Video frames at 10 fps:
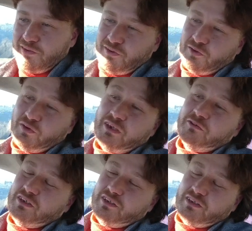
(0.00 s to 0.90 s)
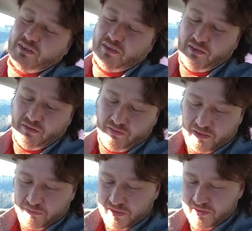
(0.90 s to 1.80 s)
So anyways,
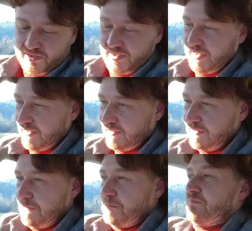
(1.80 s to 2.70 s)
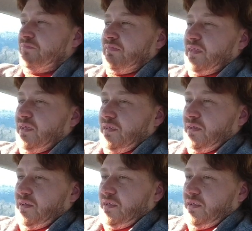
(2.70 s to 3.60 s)
that being said,
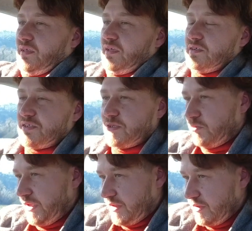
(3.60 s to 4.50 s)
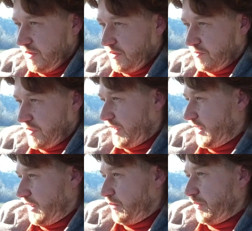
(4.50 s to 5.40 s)
here's a quick
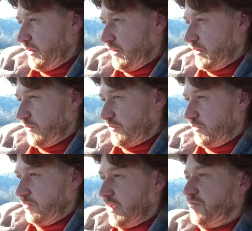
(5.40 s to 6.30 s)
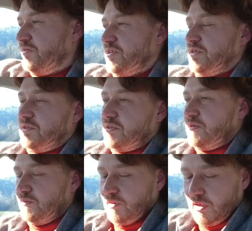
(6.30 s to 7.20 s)
recap from my visit
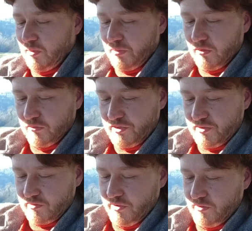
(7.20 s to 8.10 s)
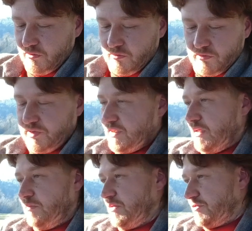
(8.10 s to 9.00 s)
to upholstery or
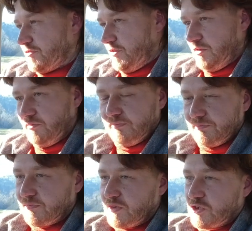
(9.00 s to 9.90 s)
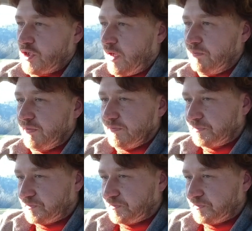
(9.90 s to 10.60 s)
tapestry shop